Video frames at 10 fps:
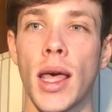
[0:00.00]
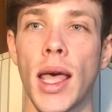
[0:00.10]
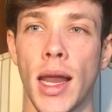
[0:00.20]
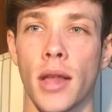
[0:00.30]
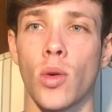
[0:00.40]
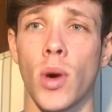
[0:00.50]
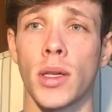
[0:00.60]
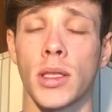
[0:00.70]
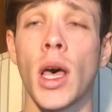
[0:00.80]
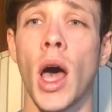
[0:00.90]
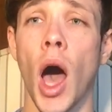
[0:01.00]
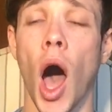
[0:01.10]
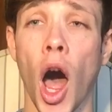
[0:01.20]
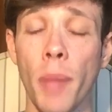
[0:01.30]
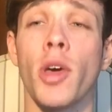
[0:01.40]
In other words,
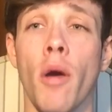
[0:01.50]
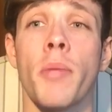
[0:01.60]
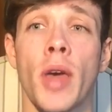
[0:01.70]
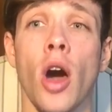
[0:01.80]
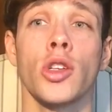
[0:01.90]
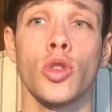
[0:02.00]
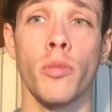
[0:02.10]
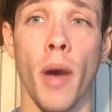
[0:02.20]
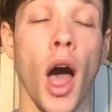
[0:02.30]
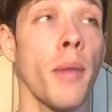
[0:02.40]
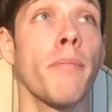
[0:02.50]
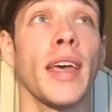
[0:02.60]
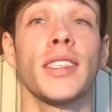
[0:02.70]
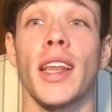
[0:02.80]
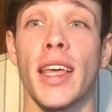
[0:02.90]
I'm
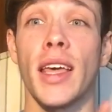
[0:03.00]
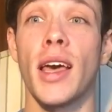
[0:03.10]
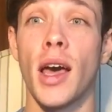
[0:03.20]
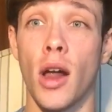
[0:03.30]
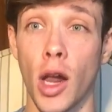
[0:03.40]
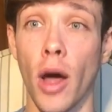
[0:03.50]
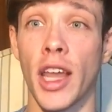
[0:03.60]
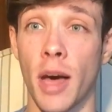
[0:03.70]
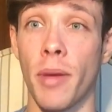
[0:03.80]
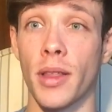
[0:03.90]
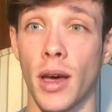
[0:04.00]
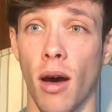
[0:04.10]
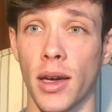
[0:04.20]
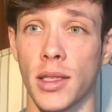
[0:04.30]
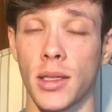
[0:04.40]
basically lining up other
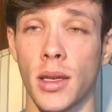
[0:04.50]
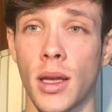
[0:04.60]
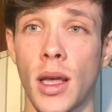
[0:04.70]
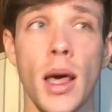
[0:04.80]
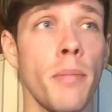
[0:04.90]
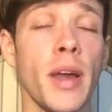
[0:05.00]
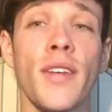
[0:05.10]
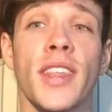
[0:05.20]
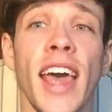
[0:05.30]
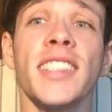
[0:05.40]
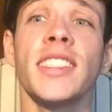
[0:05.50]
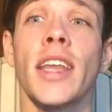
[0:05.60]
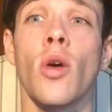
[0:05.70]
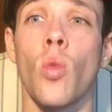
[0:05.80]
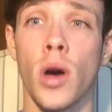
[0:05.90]
guys. But in case they
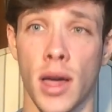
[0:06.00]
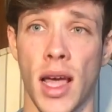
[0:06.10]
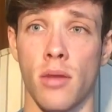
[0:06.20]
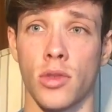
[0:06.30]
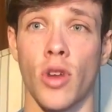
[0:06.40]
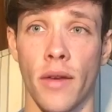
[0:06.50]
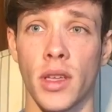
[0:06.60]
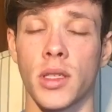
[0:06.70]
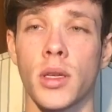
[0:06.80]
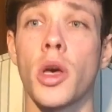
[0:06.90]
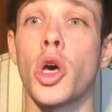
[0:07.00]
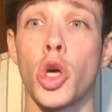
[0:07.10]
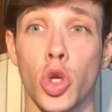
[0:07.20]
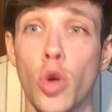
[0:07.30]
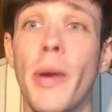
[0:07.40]
don't work out, Travis,
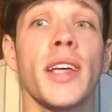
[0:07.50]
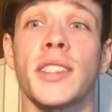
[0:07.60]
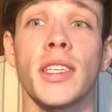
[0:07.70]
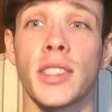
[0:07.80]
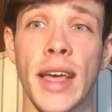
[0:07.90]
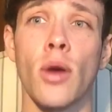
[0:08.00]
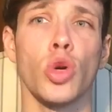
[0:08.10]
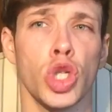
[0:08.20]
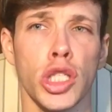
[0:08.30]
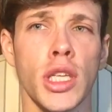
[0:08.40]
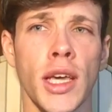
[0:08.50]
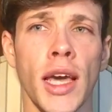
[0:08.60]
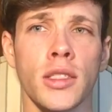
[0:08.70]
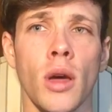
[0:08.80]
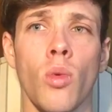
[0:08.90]
you better stay single just in
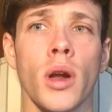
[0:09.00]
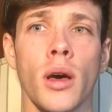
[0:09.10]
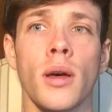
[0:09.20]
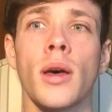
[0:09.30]
case I want to